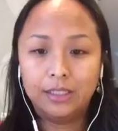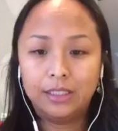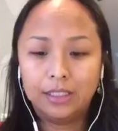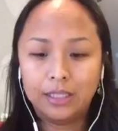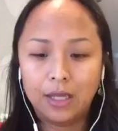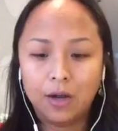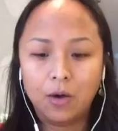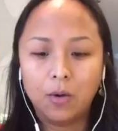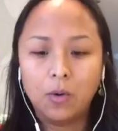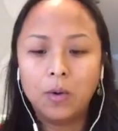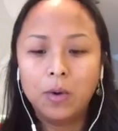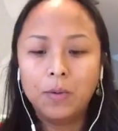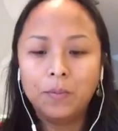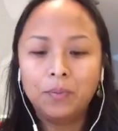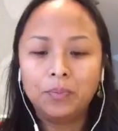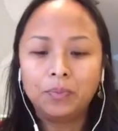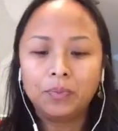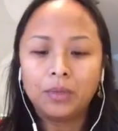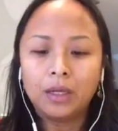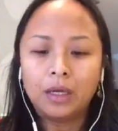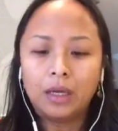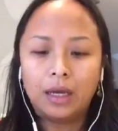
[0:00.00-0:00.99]
So
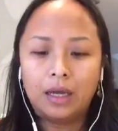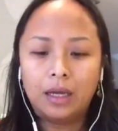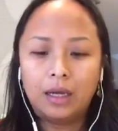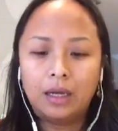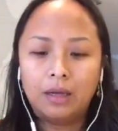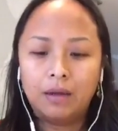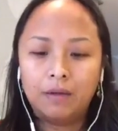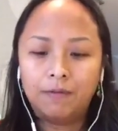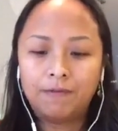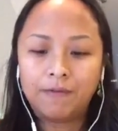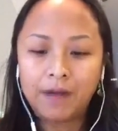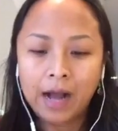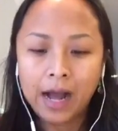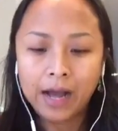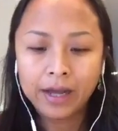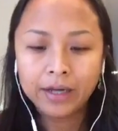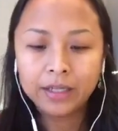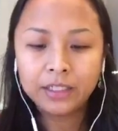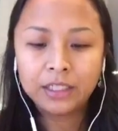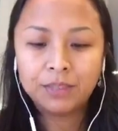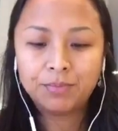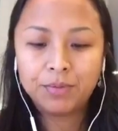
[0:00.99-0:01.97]

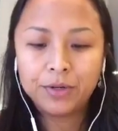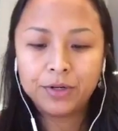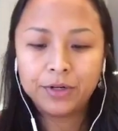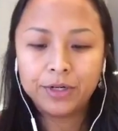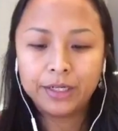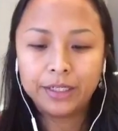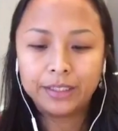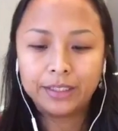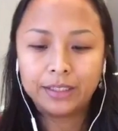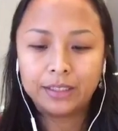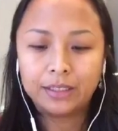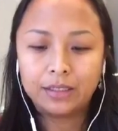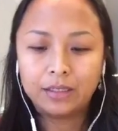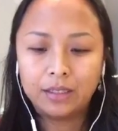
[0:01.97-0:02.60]
higher spirits,